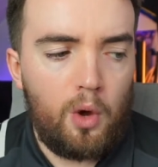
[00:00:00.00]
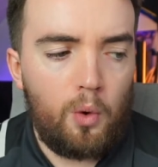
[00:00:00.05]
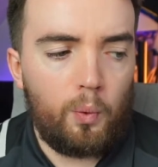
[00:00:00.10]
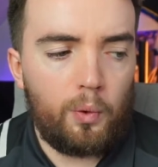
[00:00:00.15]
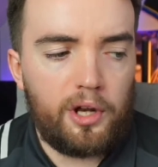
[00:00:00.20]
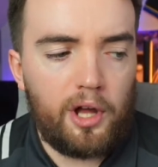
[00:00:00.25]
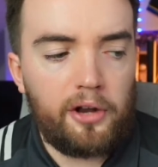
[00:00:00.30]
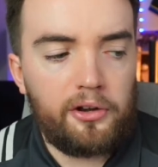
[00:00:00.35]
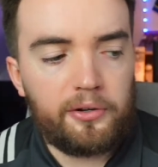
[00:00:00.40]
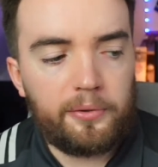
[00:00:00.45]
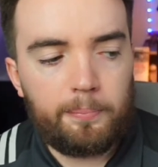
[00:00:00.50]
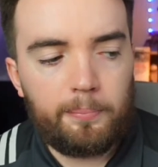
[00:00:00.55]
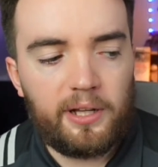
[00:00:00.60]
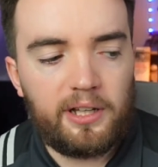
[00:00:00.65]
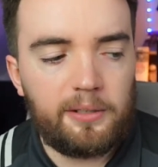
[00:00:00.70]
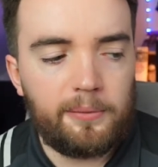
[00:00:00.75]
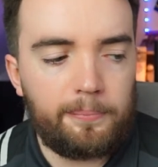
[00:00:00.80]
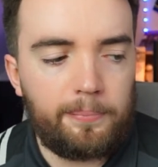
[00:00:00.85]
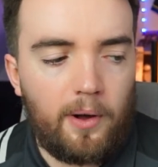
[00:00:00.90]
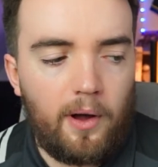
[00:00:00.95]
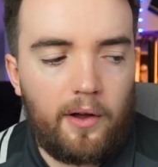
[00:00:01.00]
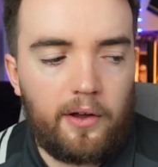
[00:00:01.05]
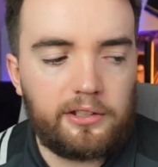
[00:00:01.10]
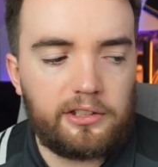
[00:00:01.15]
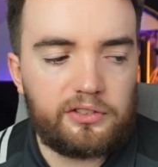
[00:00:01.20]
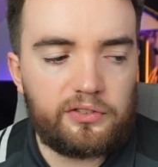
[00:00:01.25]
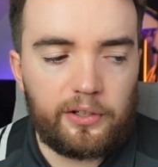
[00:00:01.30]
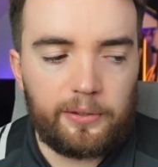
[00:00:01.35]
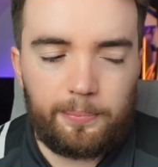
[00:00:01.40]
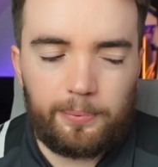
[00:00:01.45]
£100 million
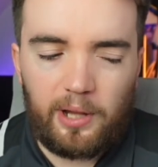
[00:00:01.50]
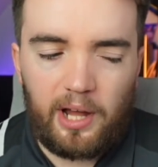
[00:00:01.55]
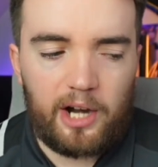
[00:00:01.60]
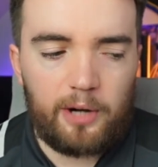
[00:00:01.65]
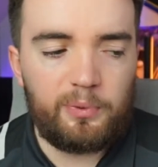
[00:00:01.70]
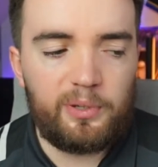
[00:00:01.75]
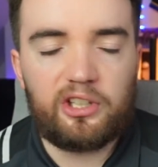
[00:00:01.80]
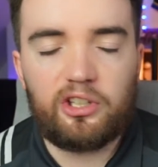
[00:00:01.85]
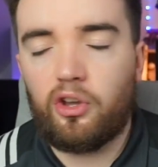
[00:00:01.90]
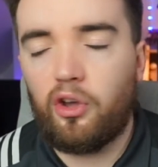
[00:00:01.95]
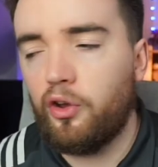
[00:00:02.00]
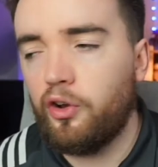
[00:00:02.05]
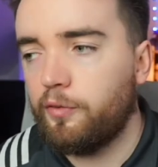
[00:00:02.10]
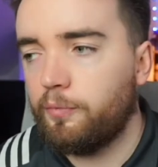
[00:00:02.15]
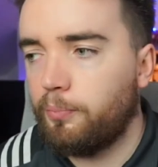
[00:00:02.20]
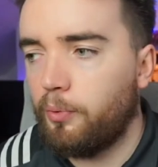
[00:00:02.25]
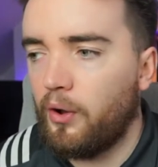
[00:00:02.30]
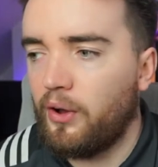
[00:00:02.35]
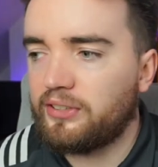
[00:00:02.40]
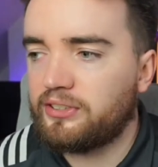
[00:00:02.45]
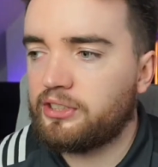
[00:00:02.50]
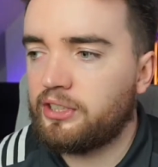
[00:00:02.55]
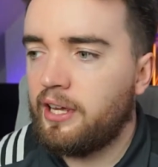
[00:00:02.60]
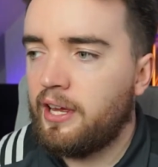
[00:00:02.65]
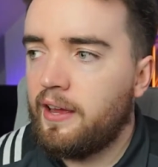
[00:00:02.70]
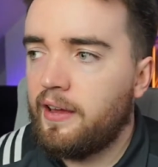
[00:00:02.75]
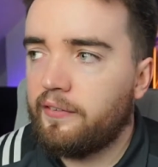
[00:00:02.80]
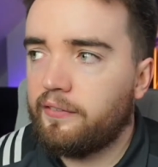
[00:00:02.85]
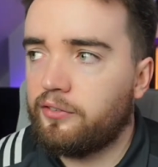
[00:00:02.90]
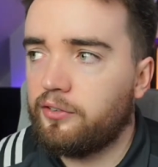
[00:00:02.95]
for a player we could have bought
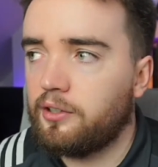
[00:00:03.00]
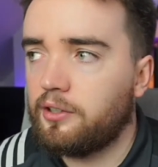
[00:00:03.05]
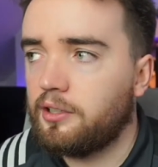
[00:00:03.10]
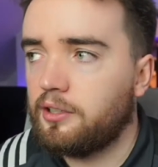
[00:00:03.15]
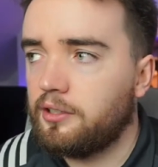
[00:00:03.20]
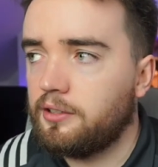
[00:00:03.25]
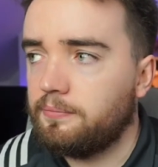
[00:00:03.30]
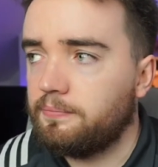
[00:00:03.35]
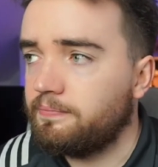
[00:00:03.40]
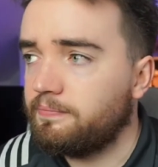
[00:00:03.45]
for